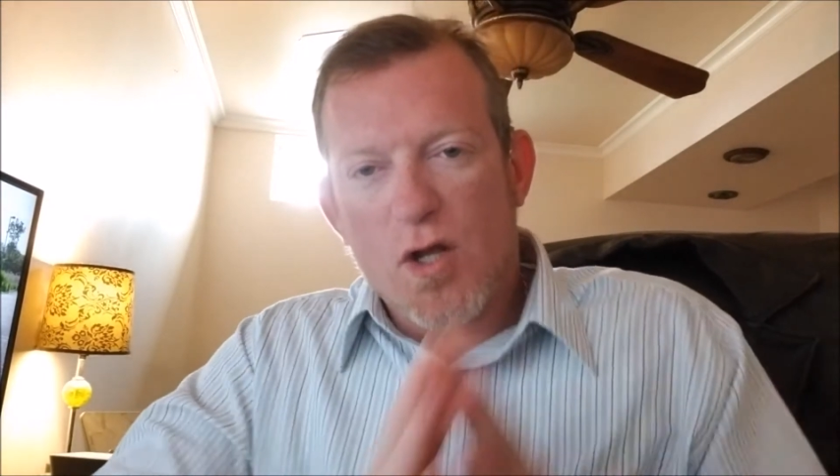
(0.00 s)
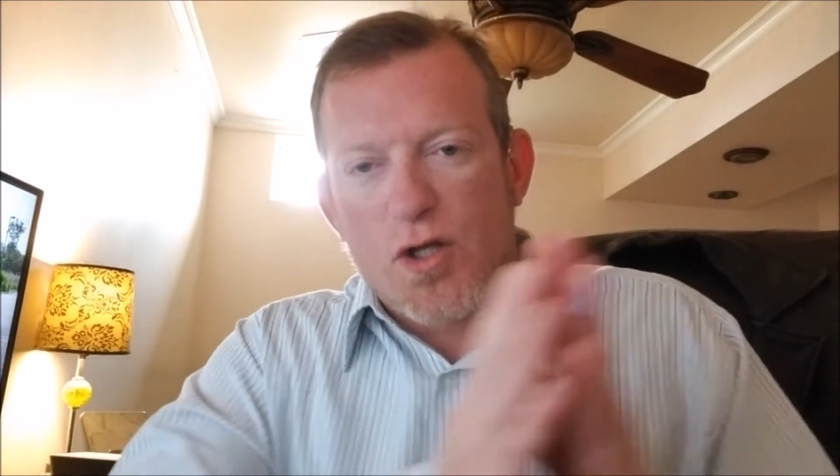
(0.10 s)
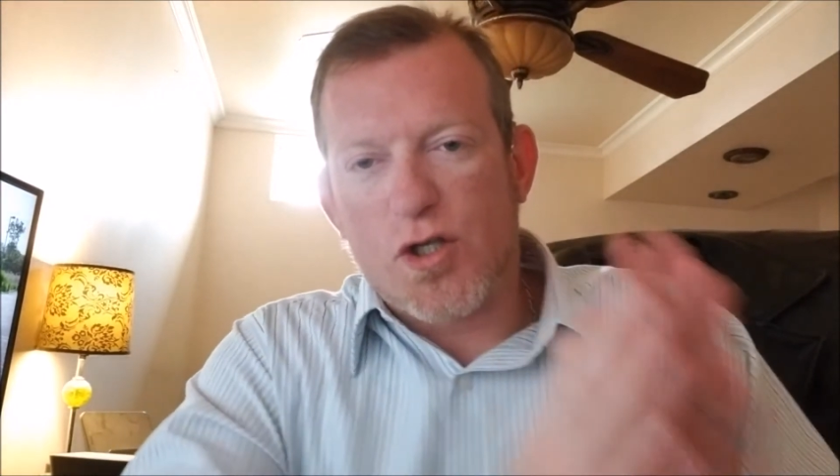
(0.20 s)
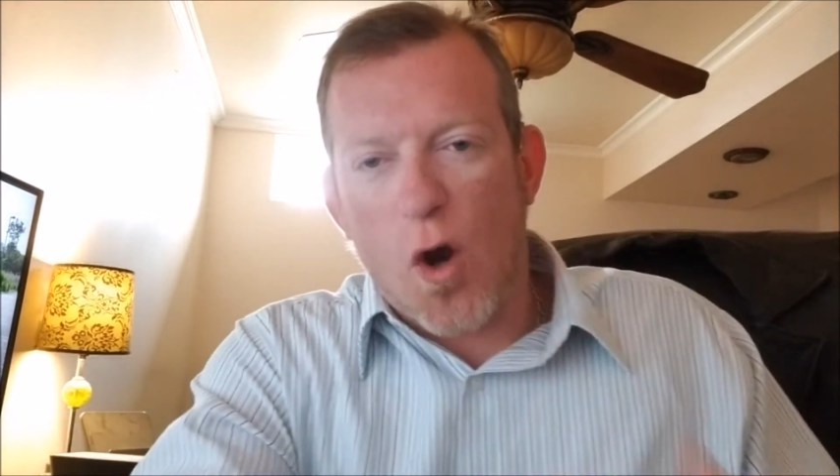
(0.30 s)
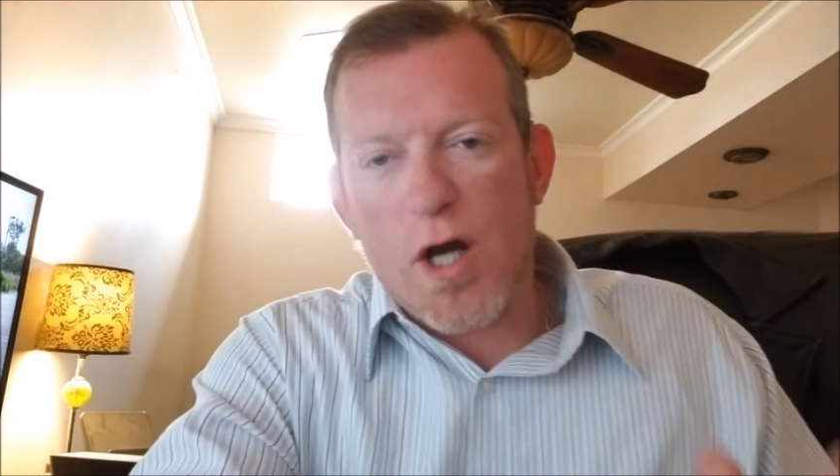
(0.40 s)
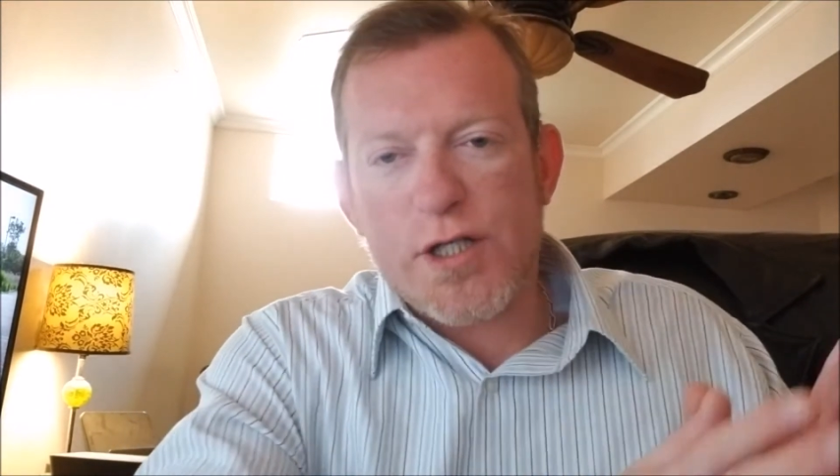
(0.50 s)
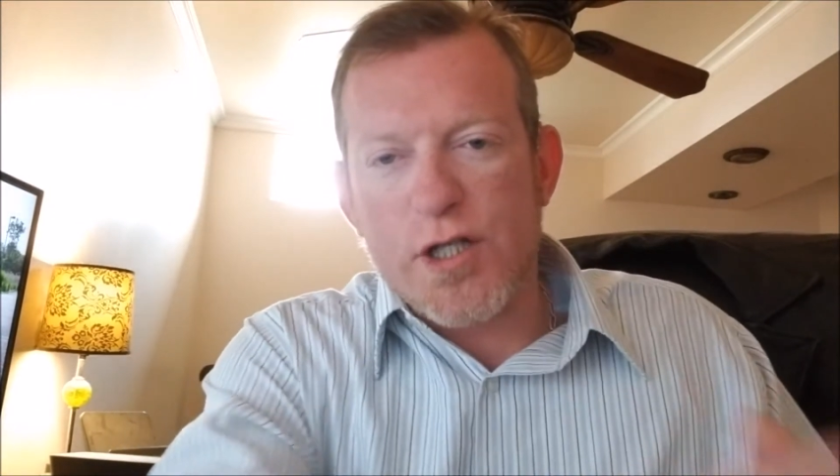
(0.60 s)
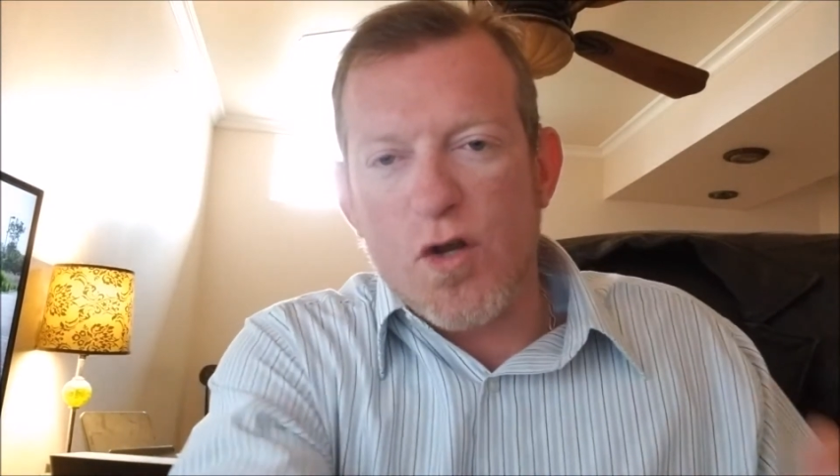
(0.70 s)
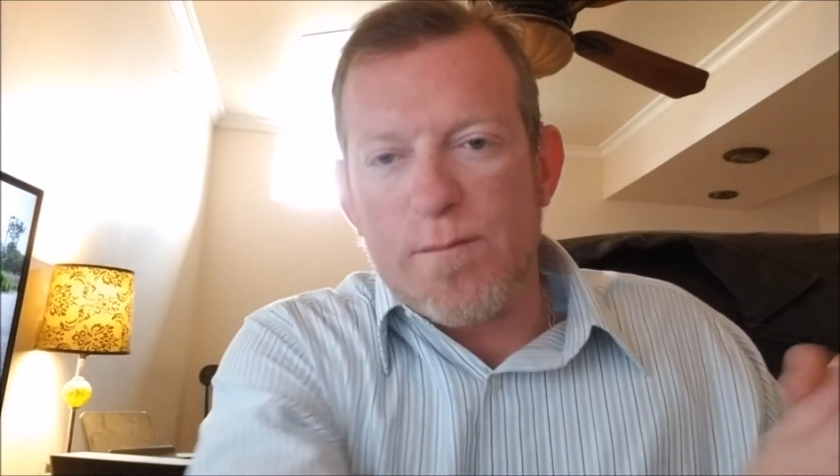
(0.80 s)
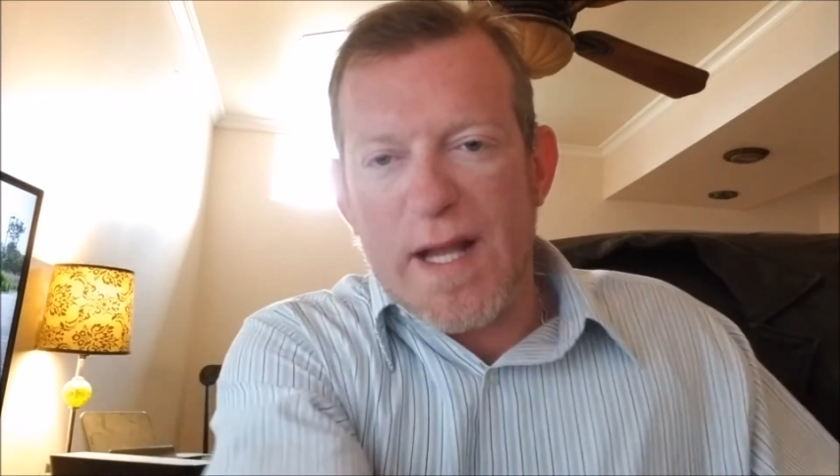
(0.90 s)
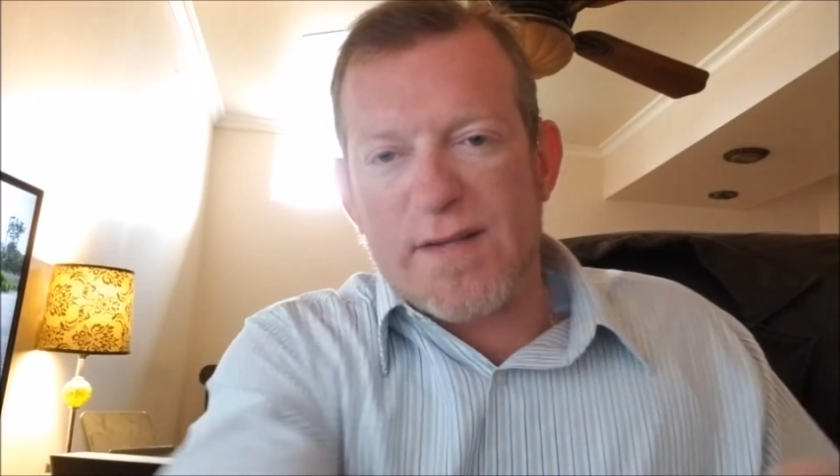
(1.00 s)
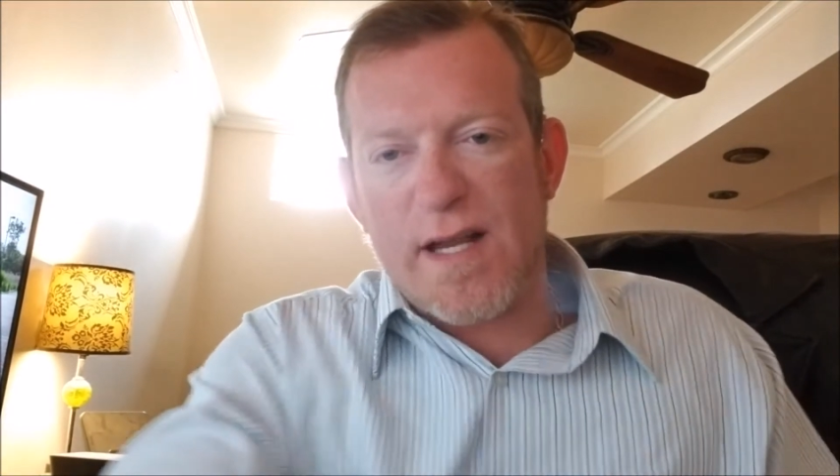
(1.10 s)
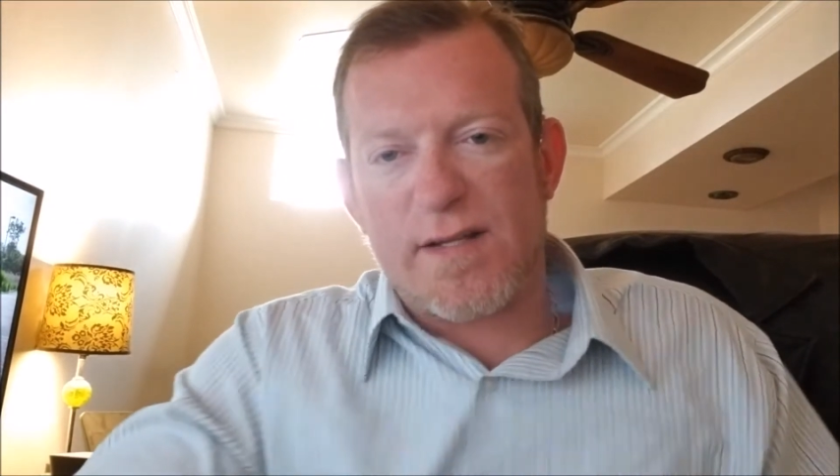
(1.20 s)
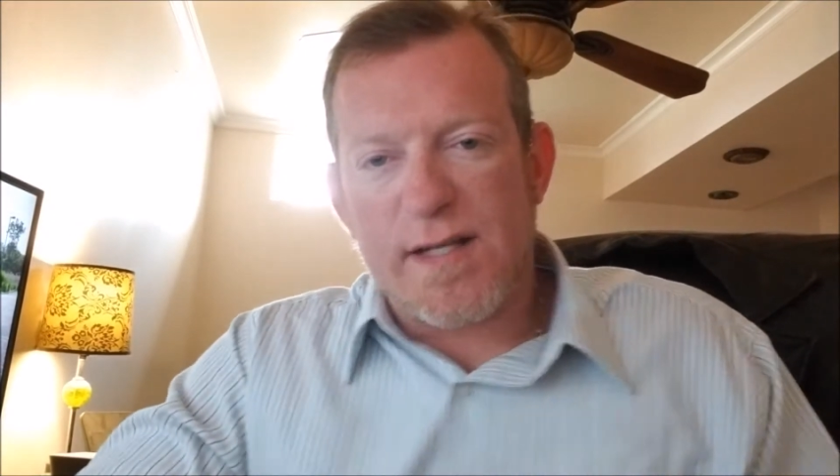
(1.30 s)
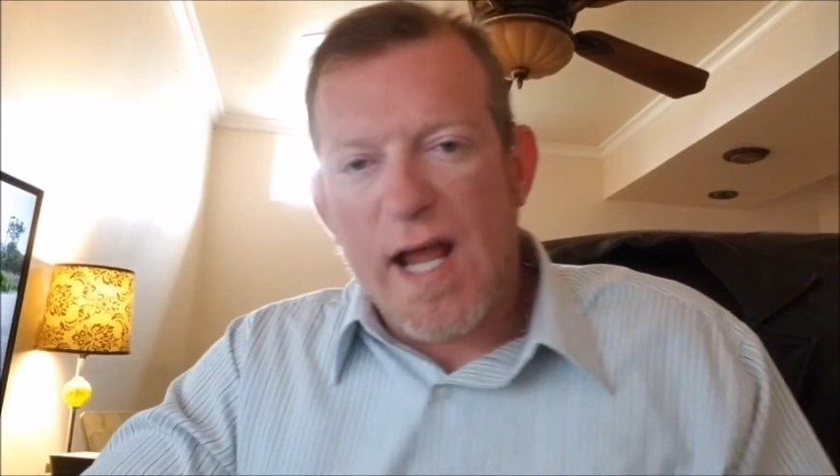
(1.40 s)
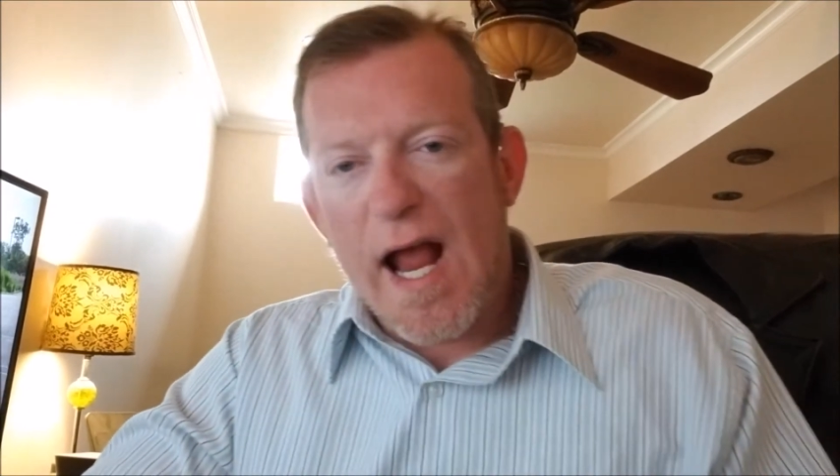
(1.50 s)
source new business,